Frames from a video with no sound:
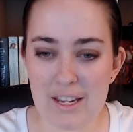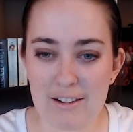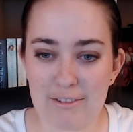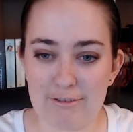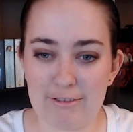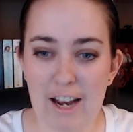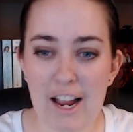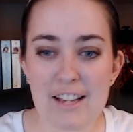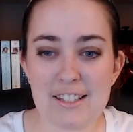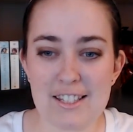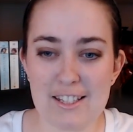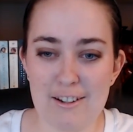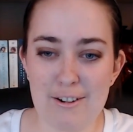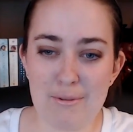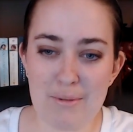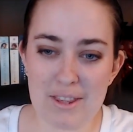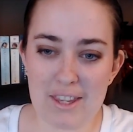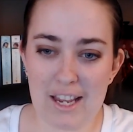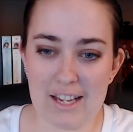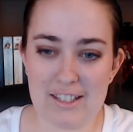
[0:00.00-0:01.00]
Rasco
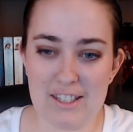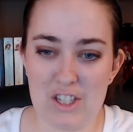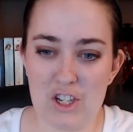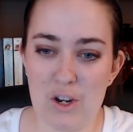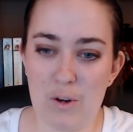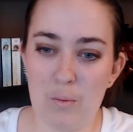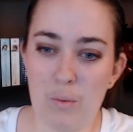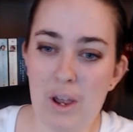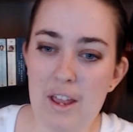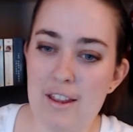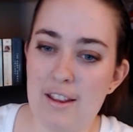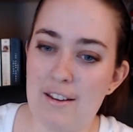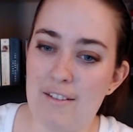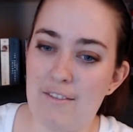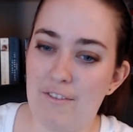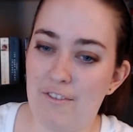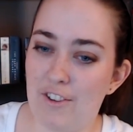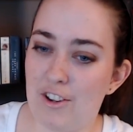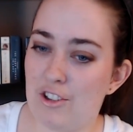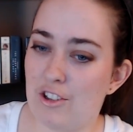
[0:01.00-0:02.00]
would like to know what
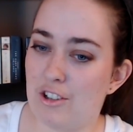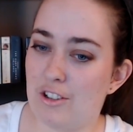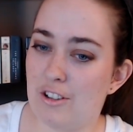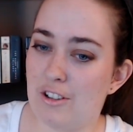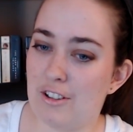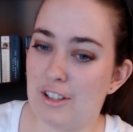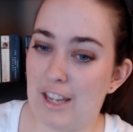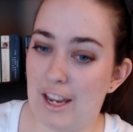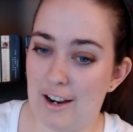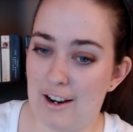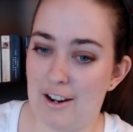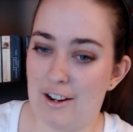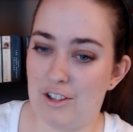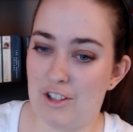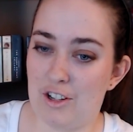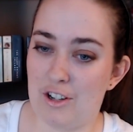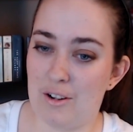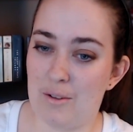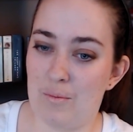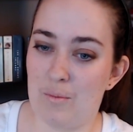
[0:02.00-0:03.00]
fictional
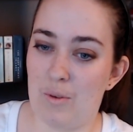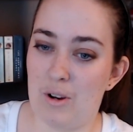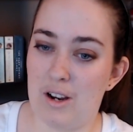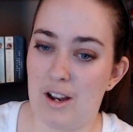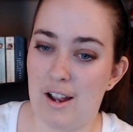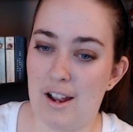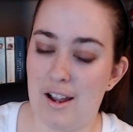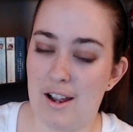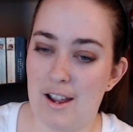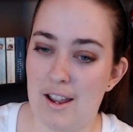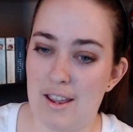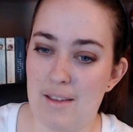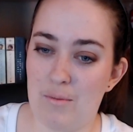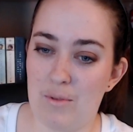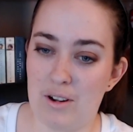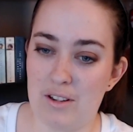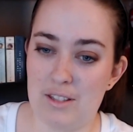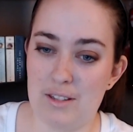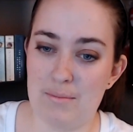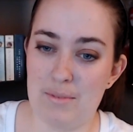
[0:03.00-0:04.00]
character would I
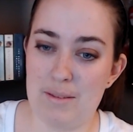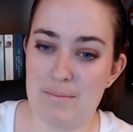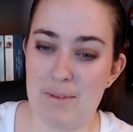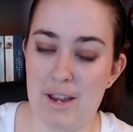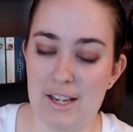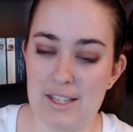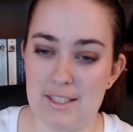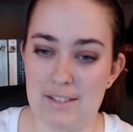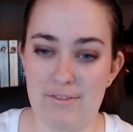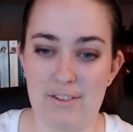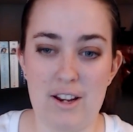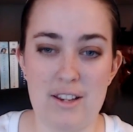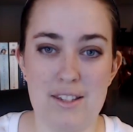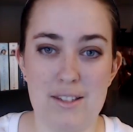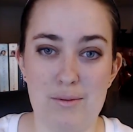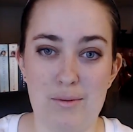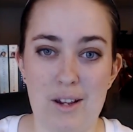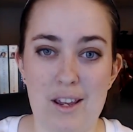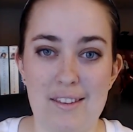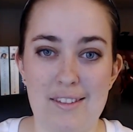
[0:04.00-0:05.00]
want to be best
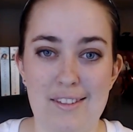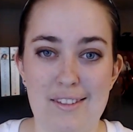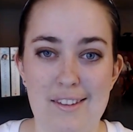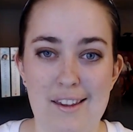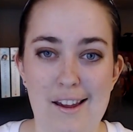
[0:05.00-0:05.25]
friends with?